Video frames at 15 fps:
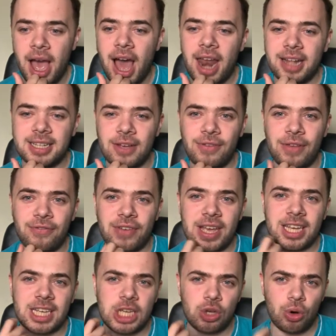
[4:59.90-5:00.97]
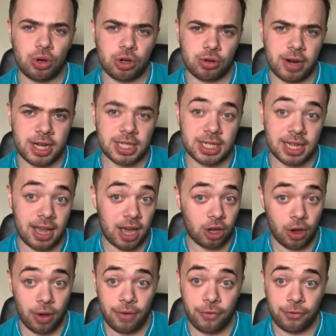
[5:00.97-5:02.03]
And I definitely think Gyökeres
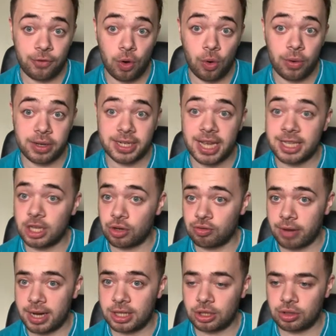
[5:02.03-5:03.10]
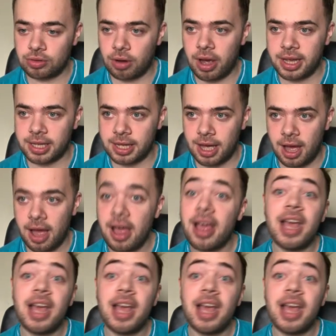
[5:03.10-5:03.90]
going forward is a great striker.